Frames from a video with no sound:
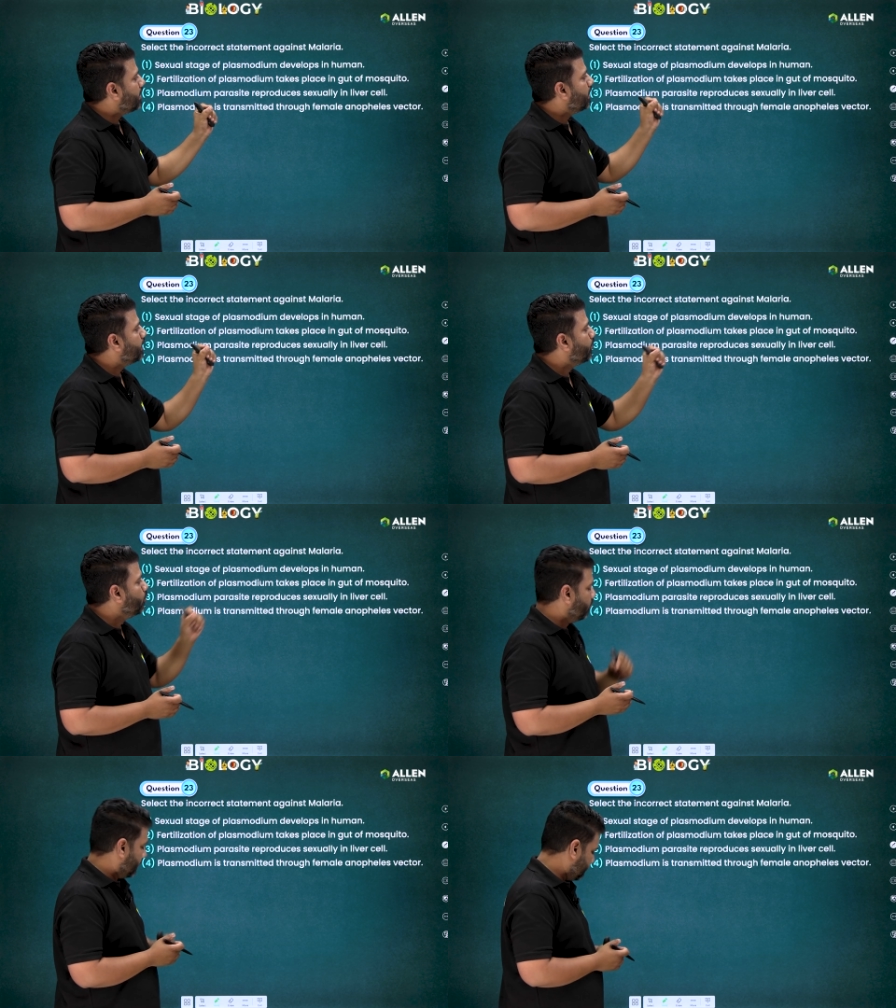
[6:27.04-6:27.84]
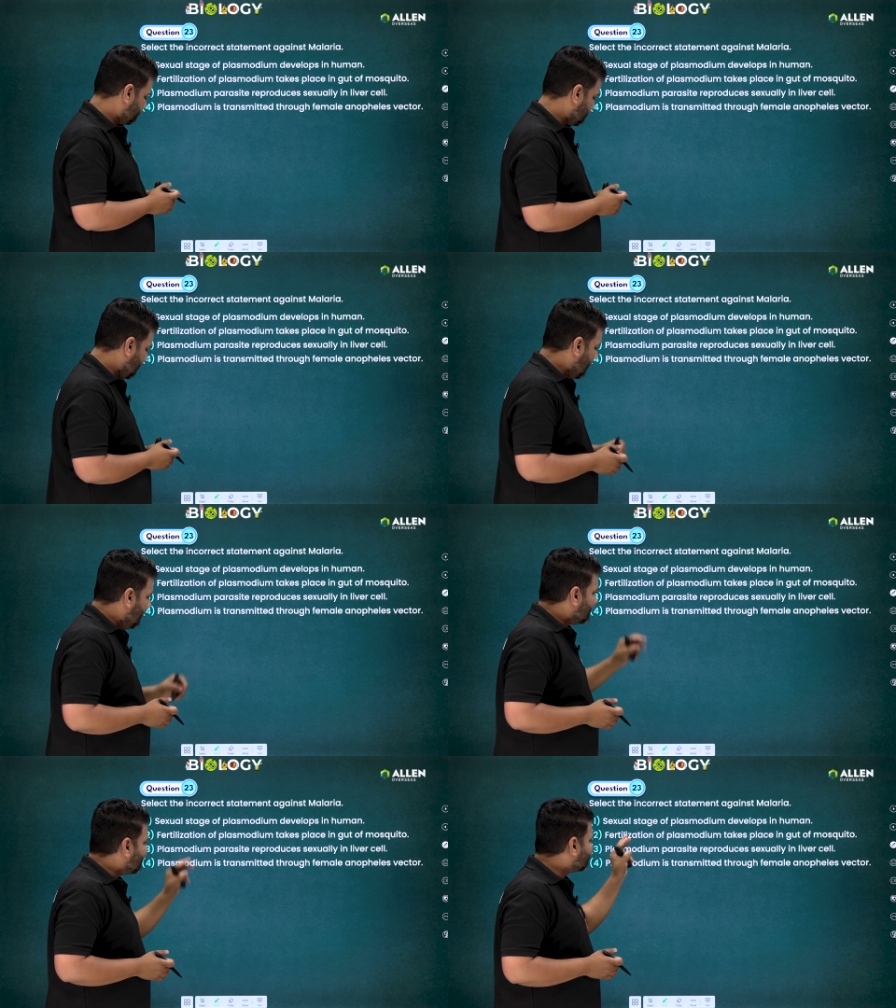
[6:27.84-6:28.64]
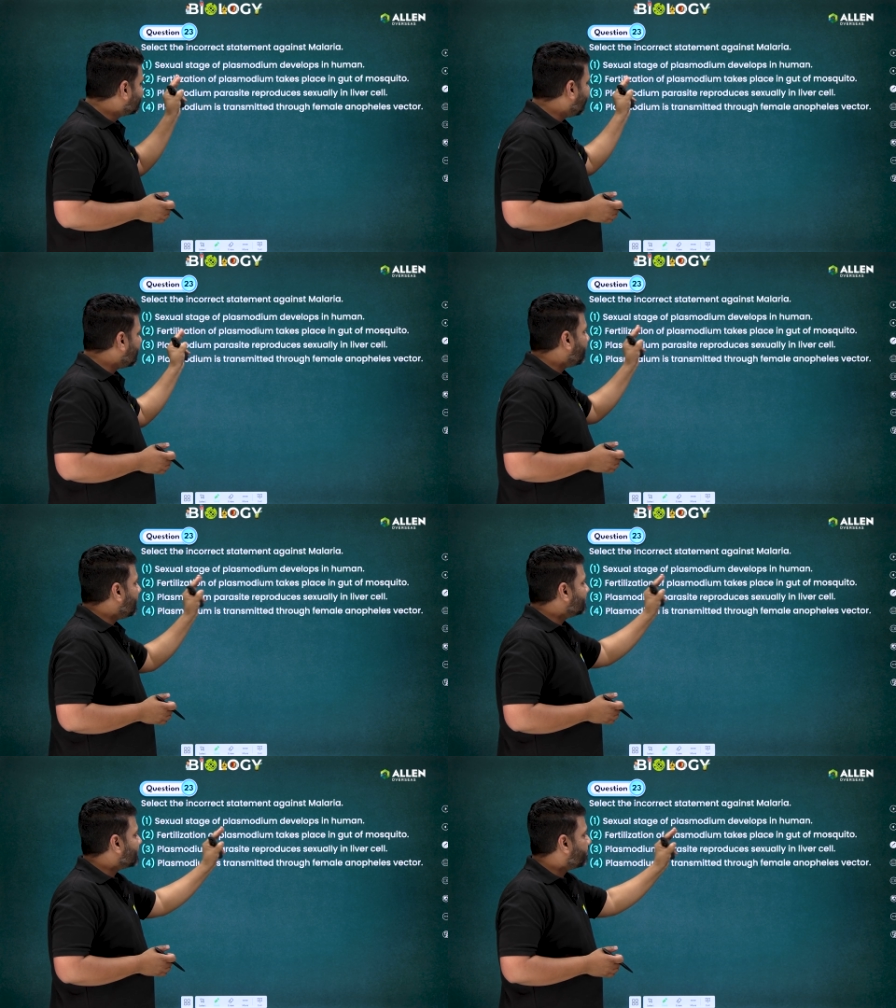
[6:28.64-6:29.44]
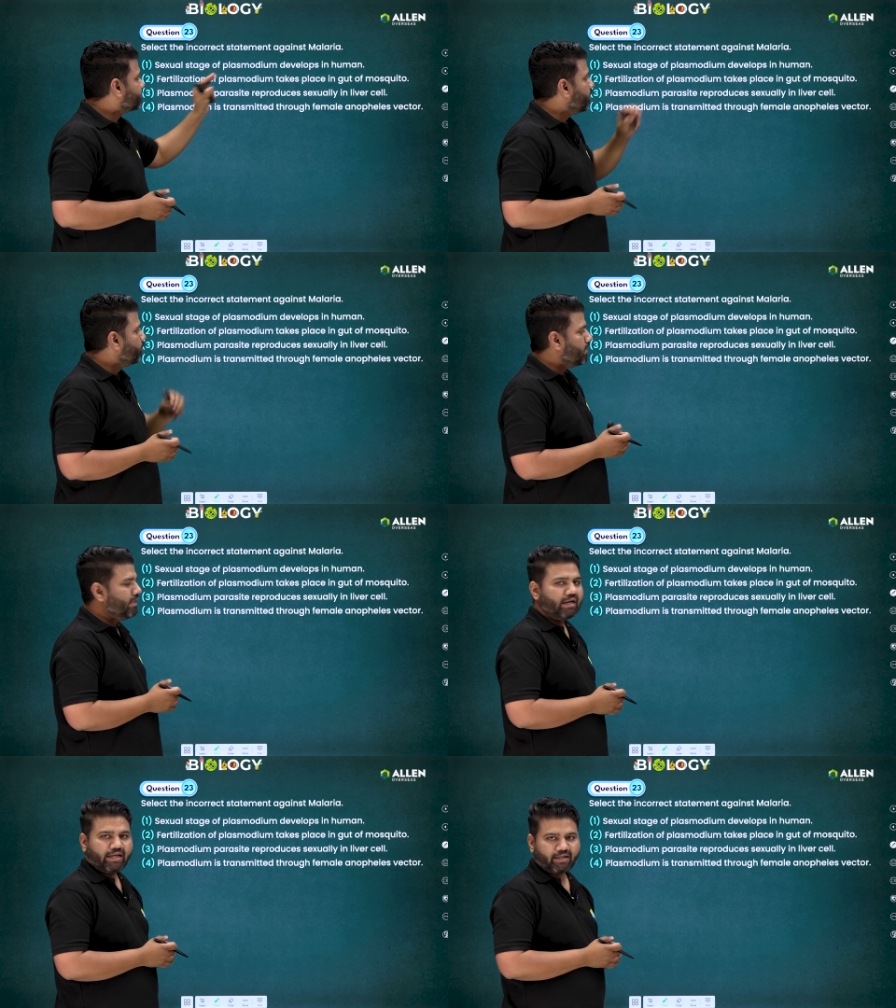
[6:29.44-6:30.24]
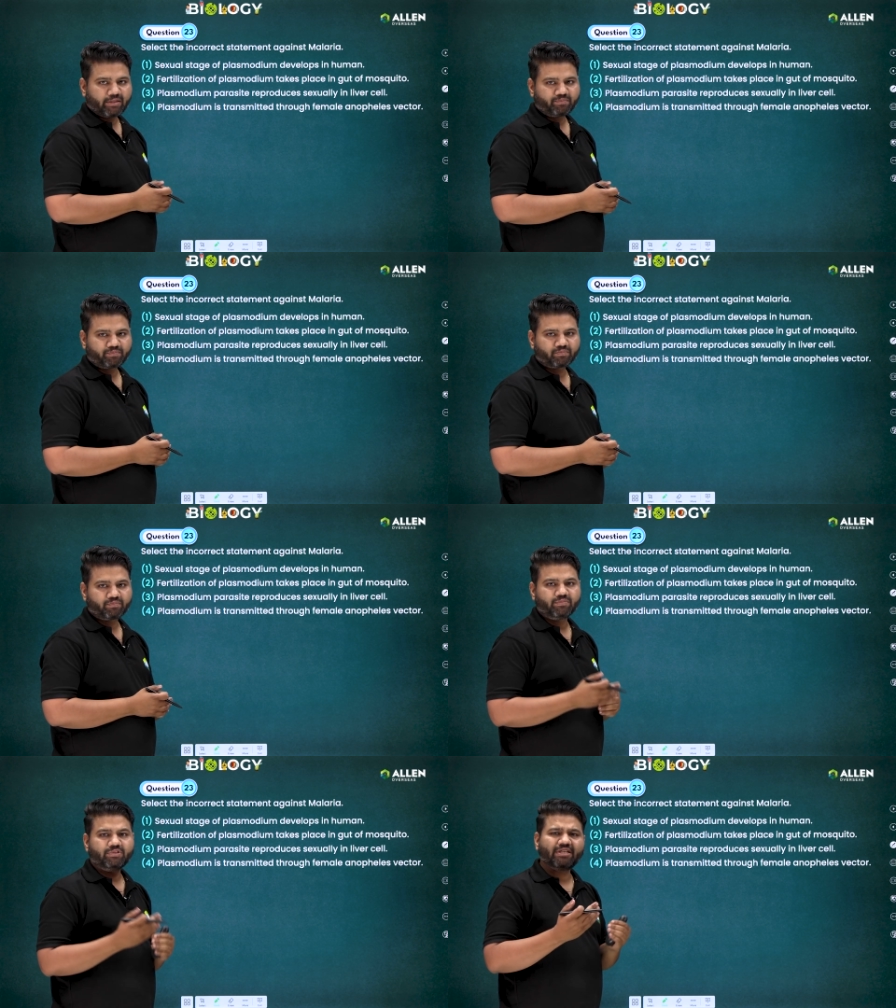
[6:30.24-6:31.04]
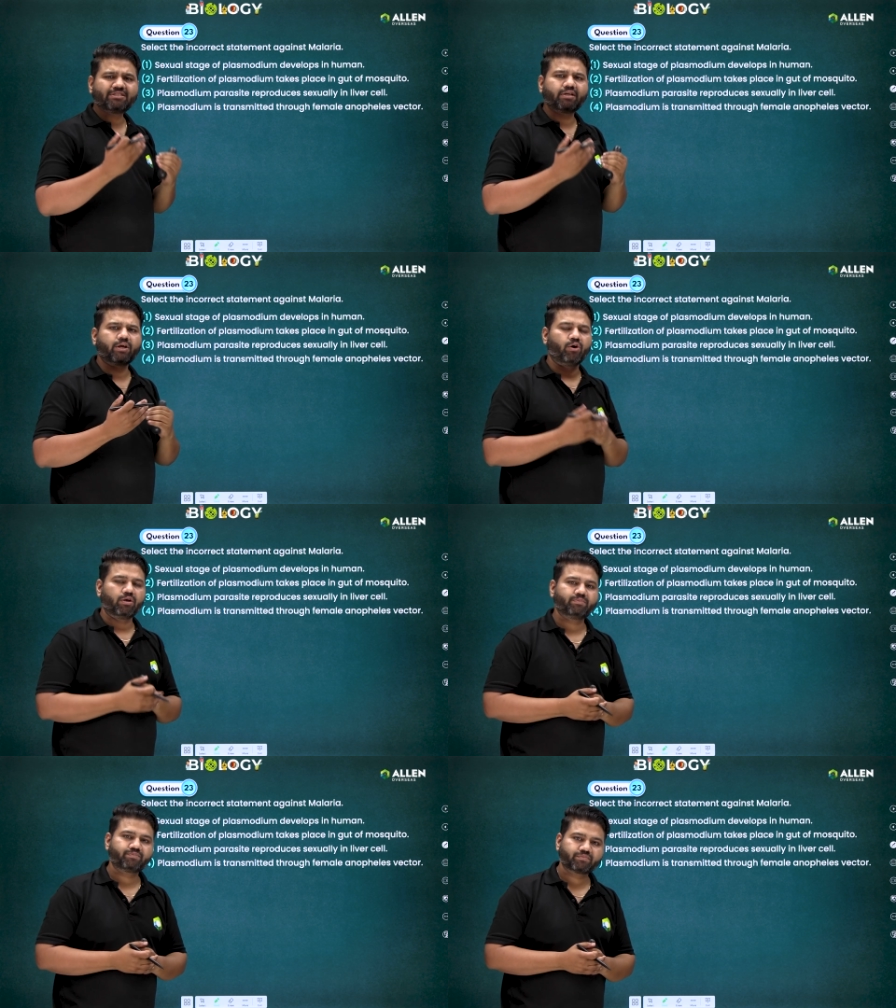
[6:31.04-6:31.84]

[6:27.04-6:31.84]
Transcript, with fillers: in human. This statement is absolutely correct. Just recall,